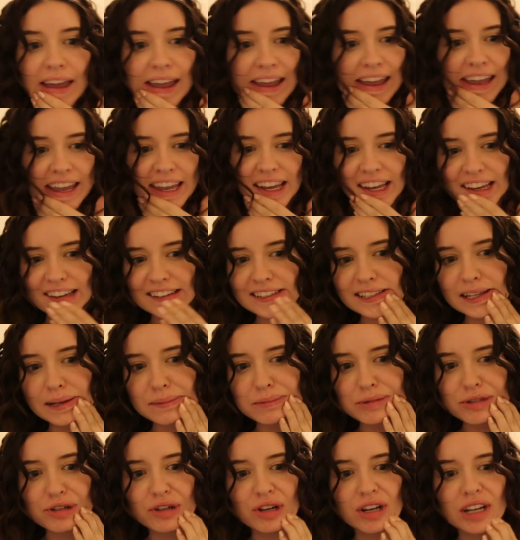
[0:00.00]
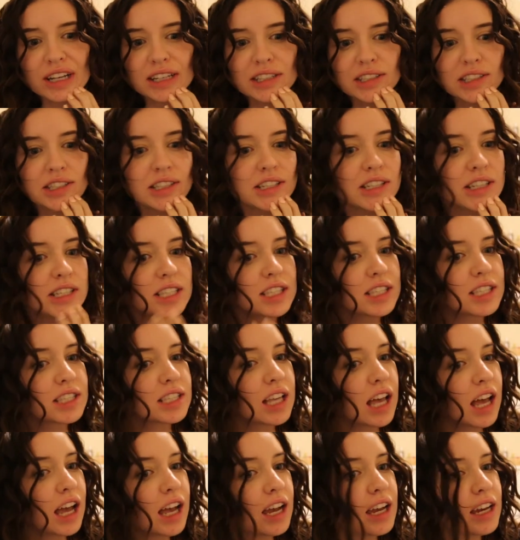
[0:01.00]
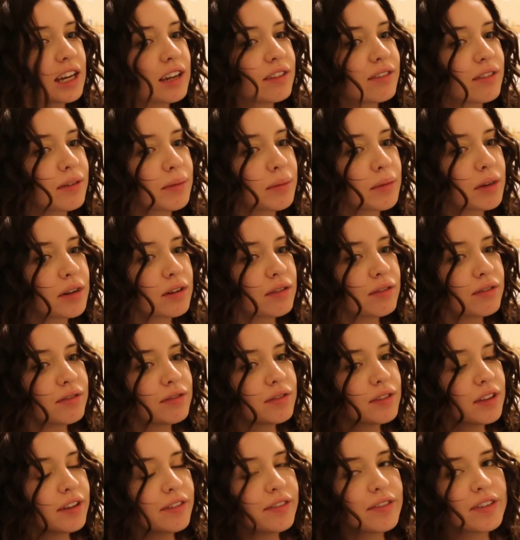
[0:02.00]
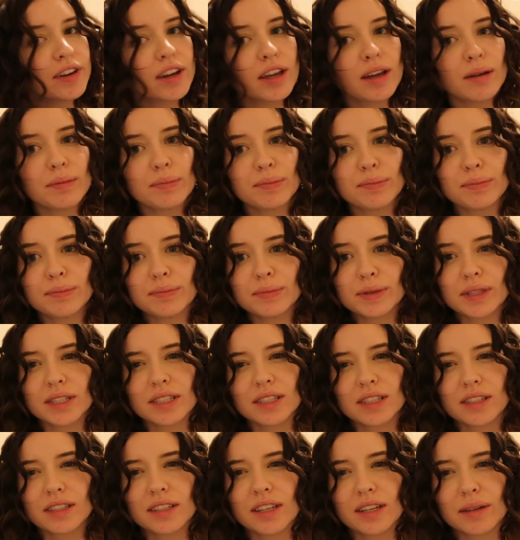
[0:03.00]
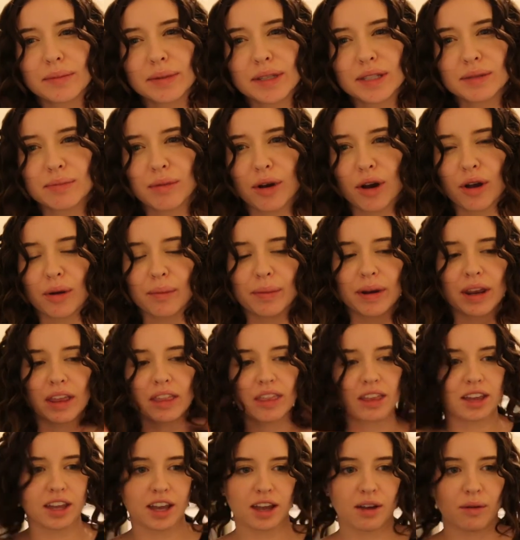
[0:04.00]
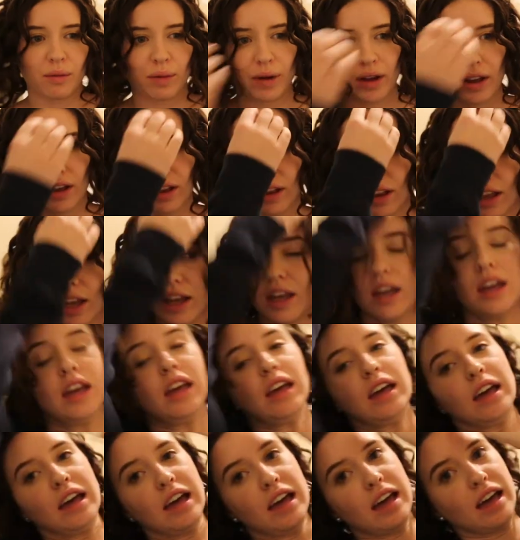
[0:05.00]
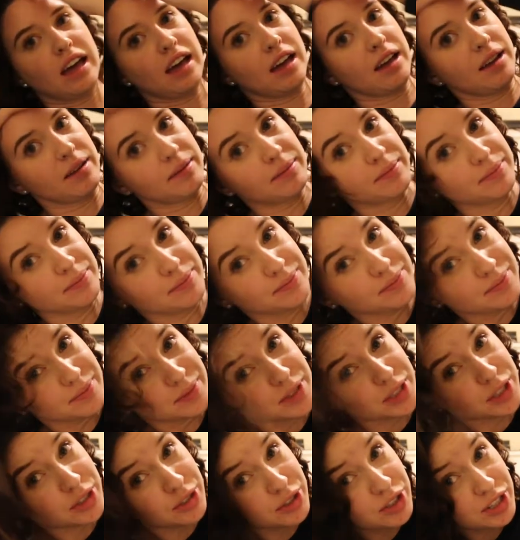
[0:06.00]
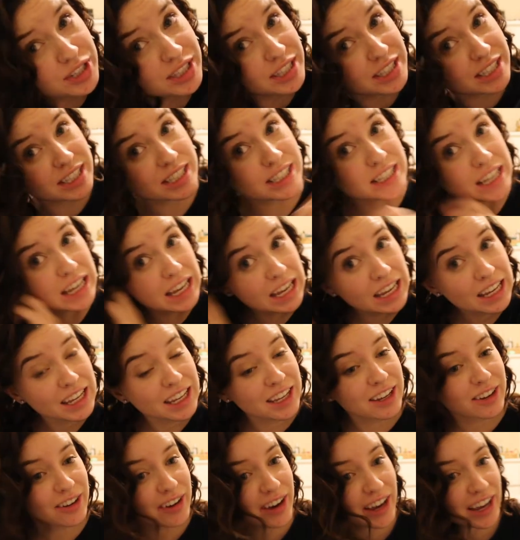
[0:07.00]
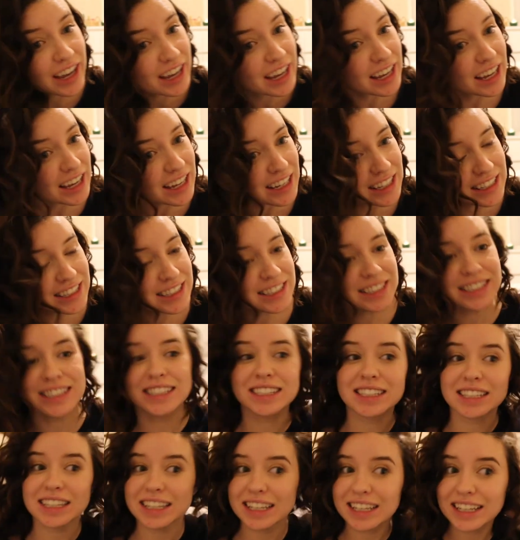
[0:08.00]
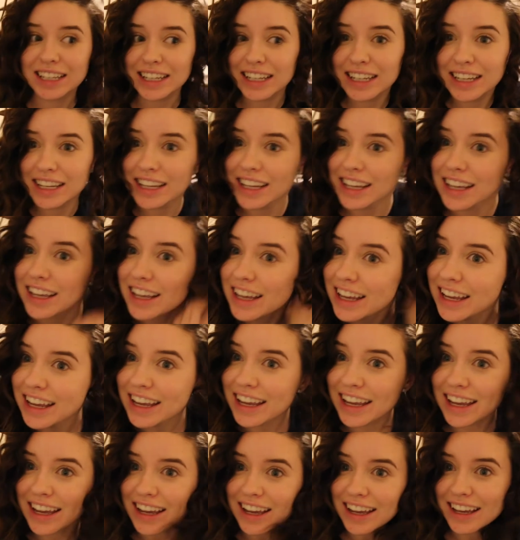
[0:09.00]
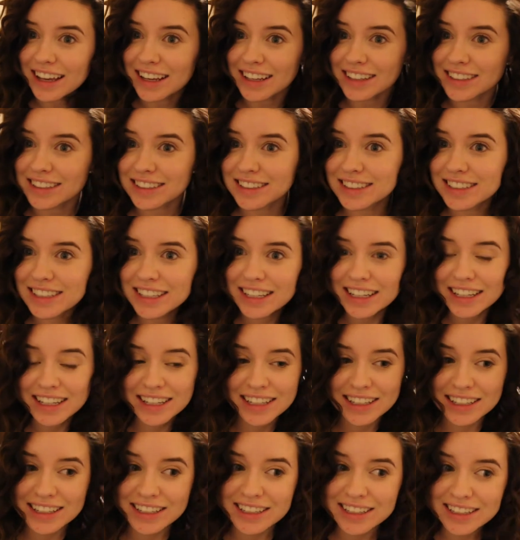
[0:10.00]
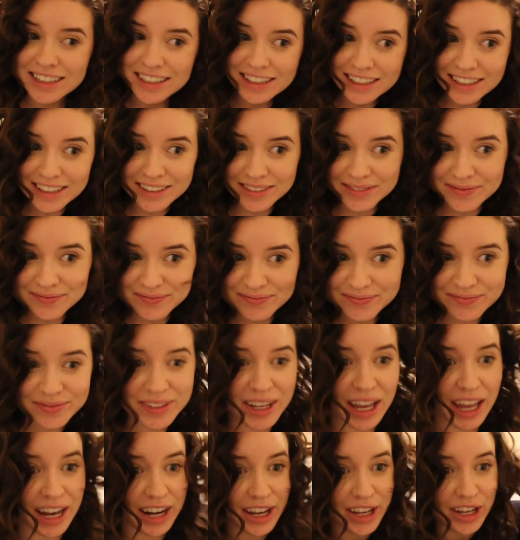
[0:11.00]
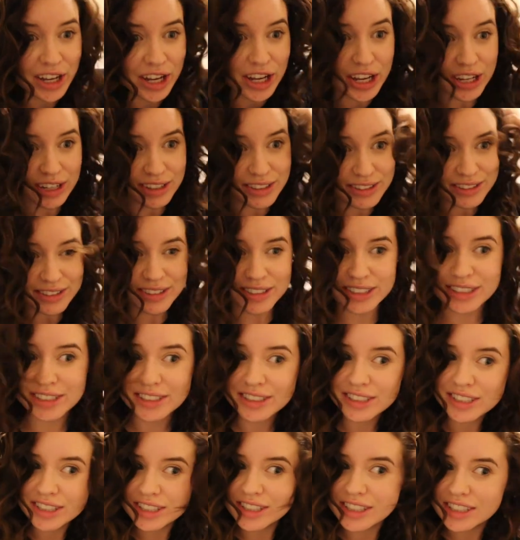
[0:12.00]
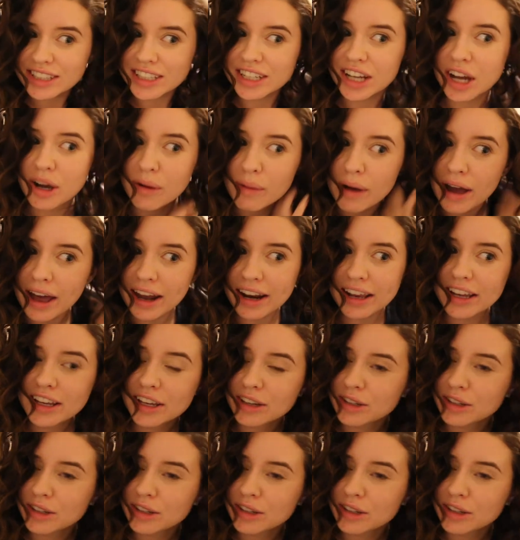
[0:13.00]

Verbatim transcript: And I'm trying to decide if I'm gonna fluff it up since it's gonna be tomorrow, but I think I will. So you just take your hands and kind of just go at it.